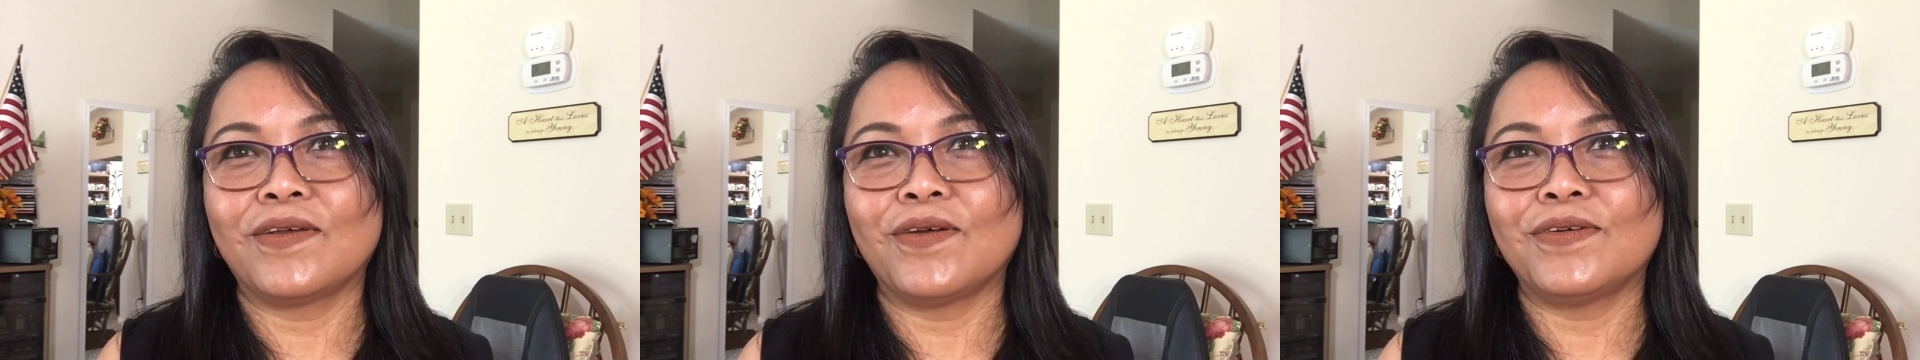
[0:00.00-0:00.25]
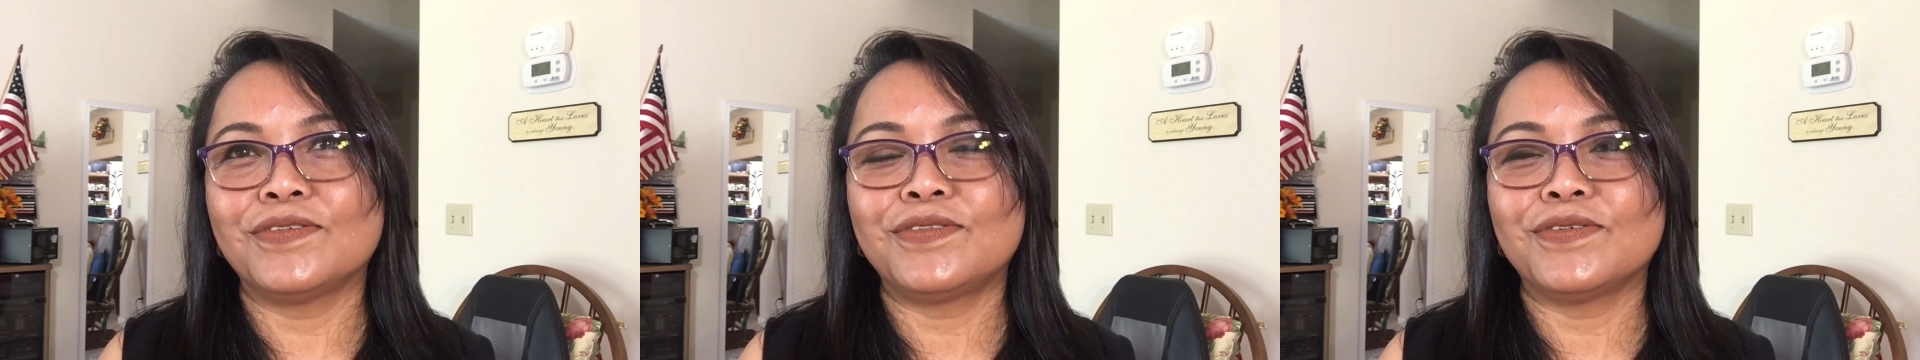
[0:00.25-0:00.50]

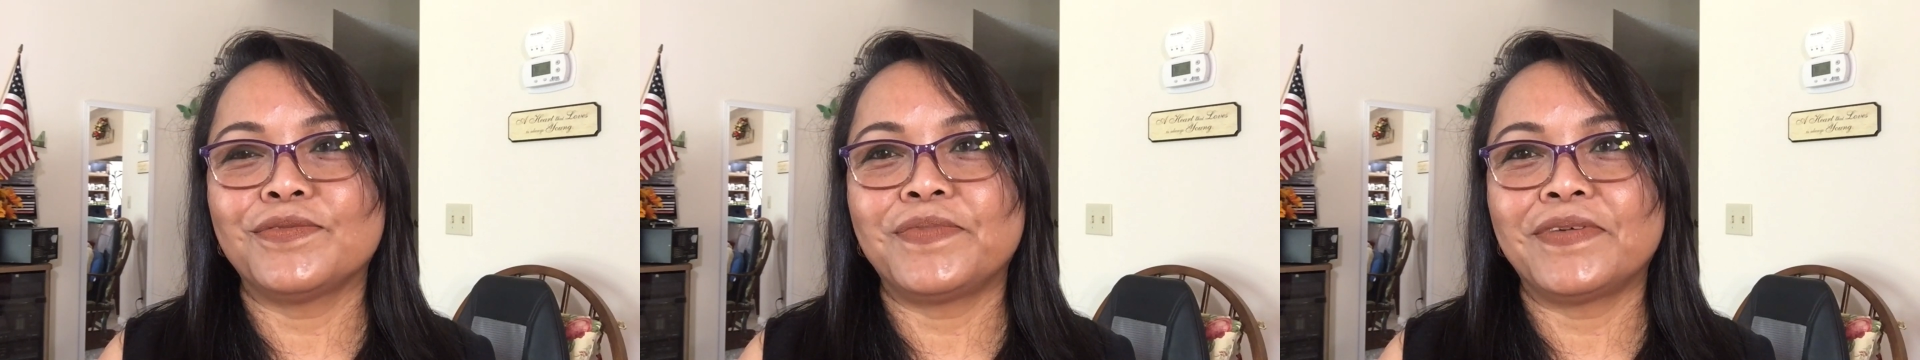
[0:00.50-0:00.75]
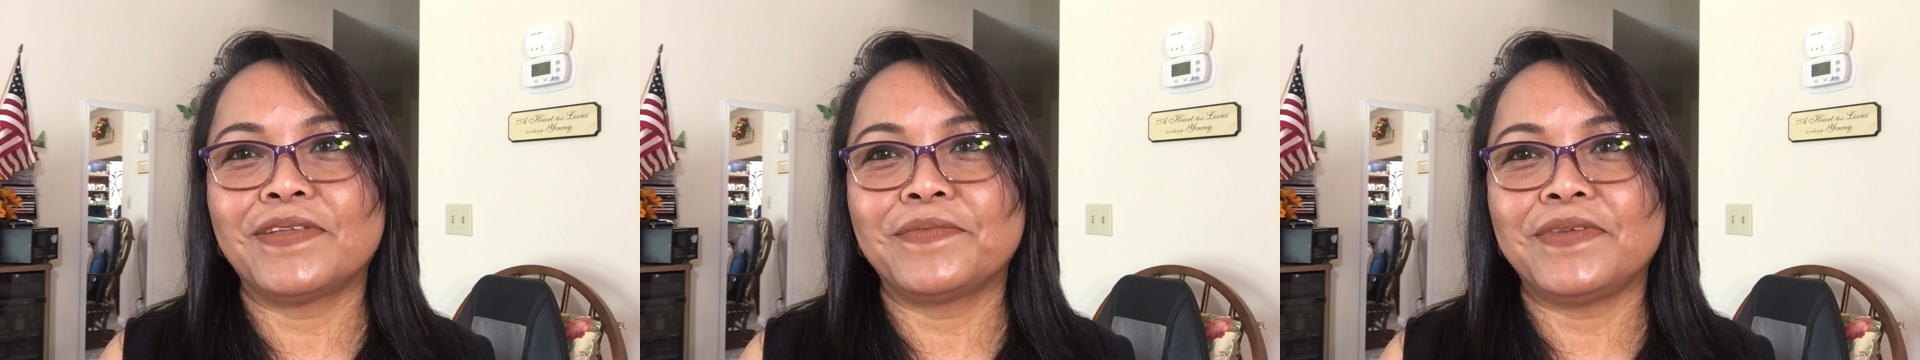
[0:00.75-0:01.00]
go to
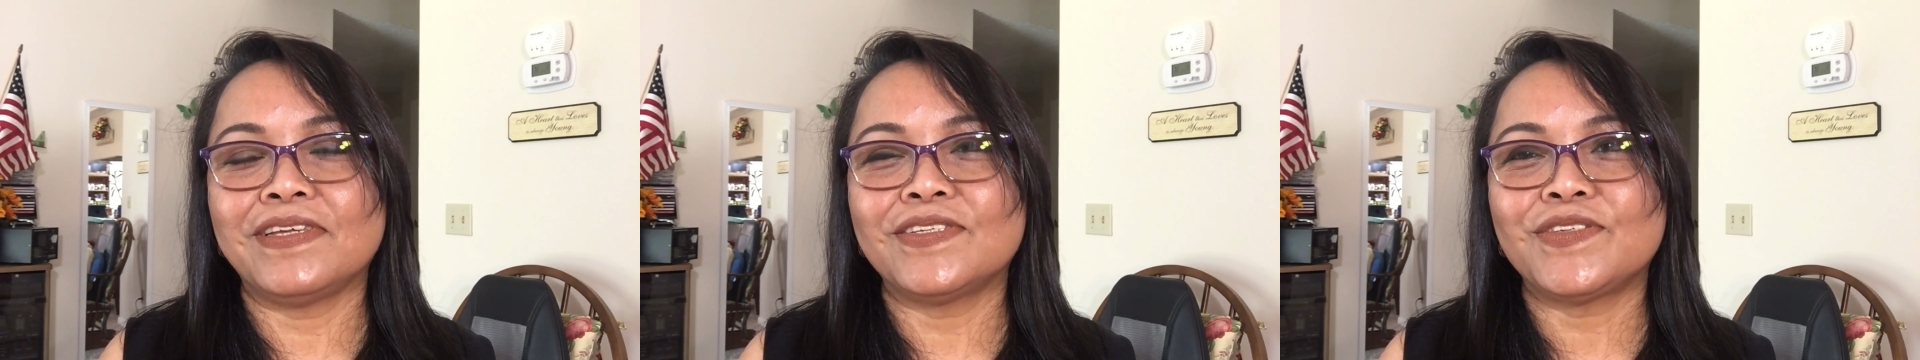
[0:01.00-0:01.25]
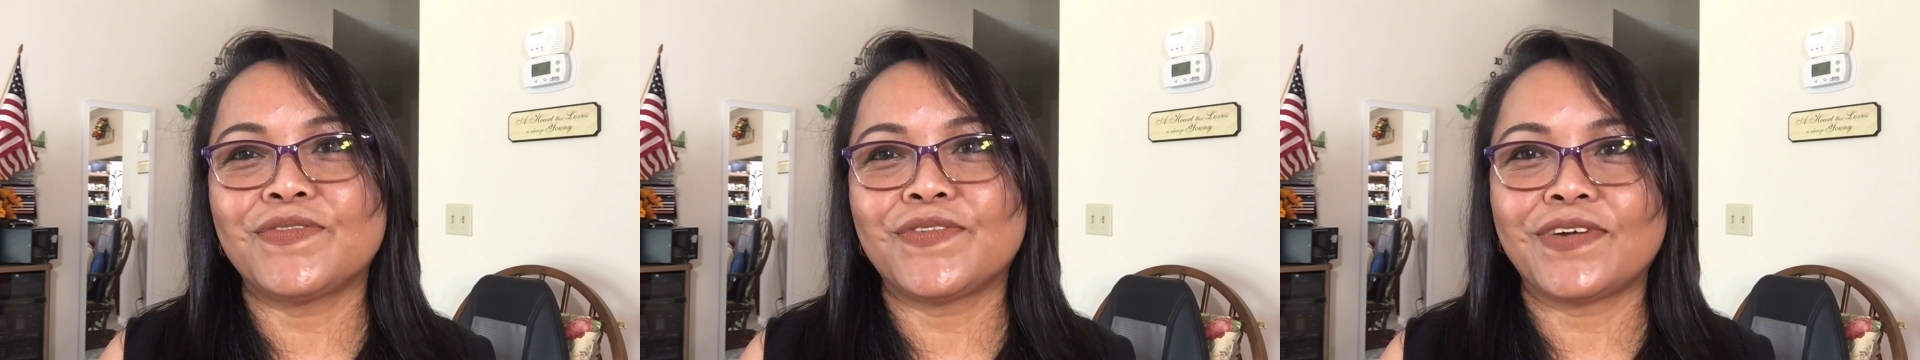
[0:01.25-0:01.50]

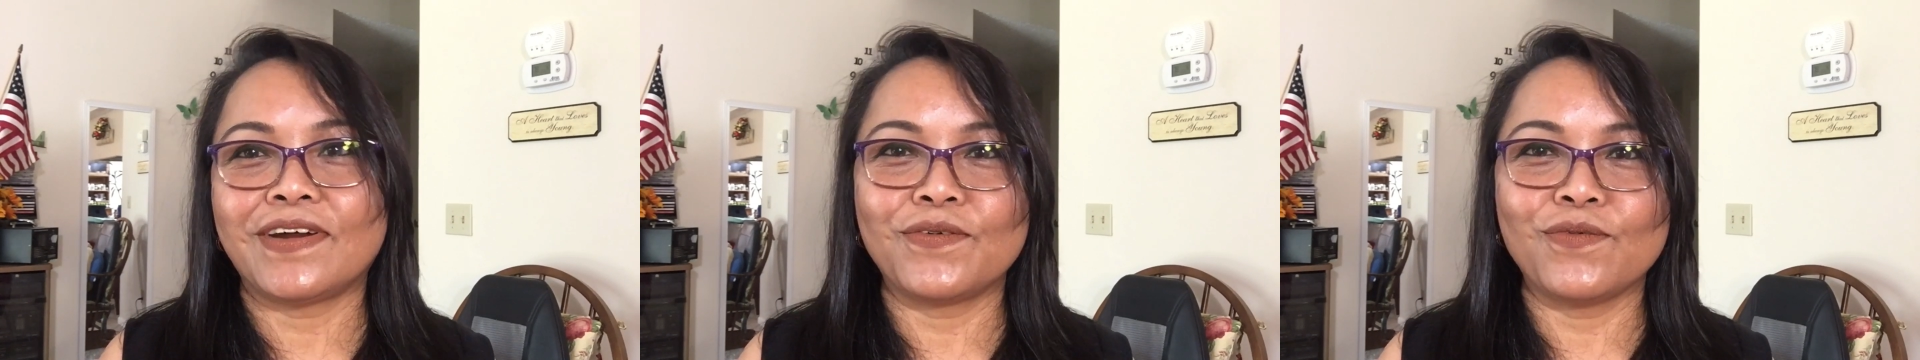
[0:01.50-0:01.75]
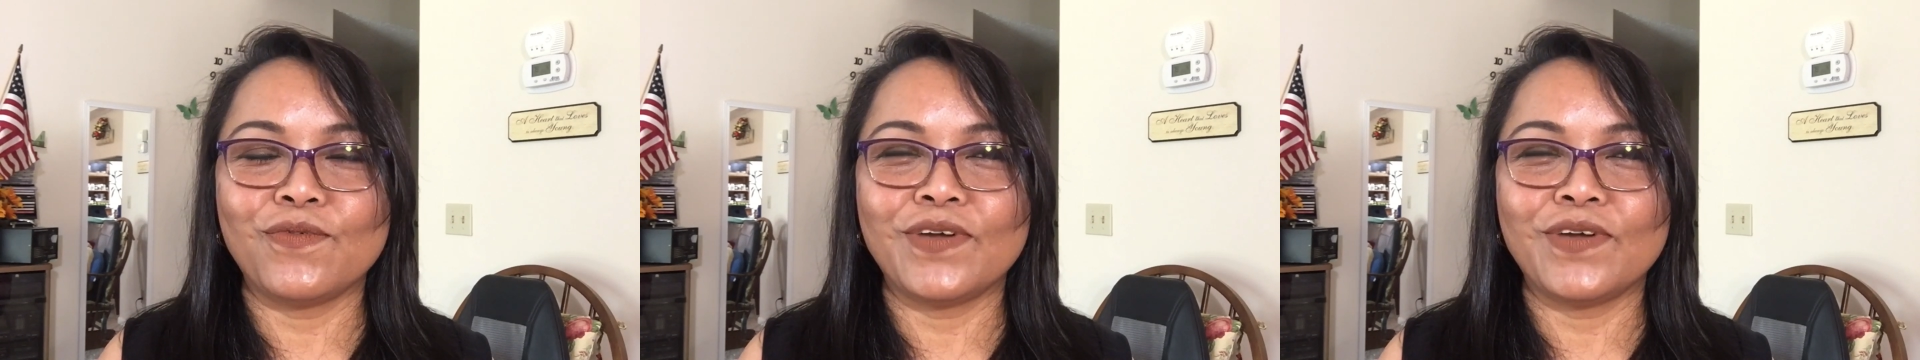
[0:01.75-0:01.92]
Philippines for our